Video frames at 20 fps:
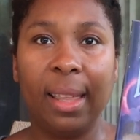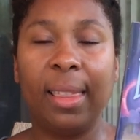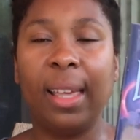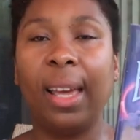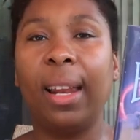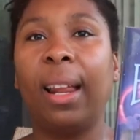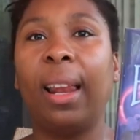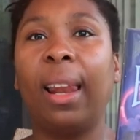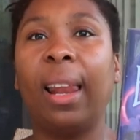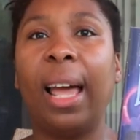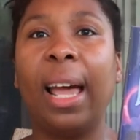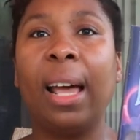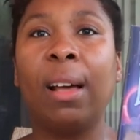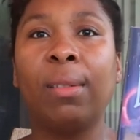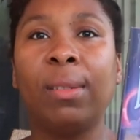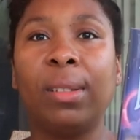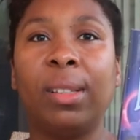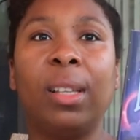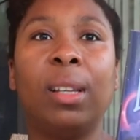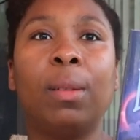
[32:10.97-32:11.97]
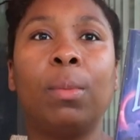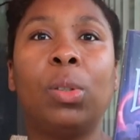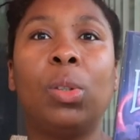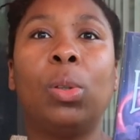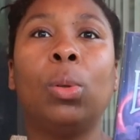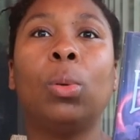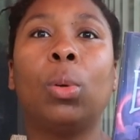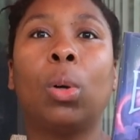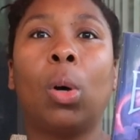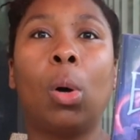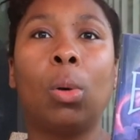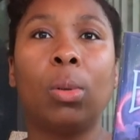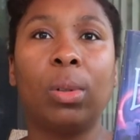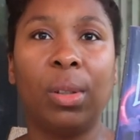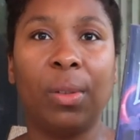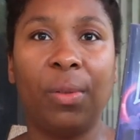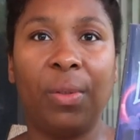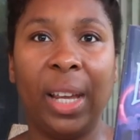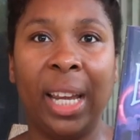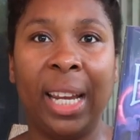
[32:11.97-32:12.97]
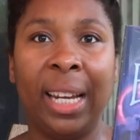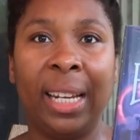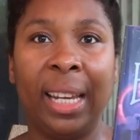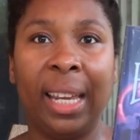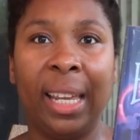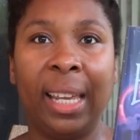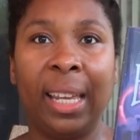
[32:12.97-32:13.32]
that allows them to cultivate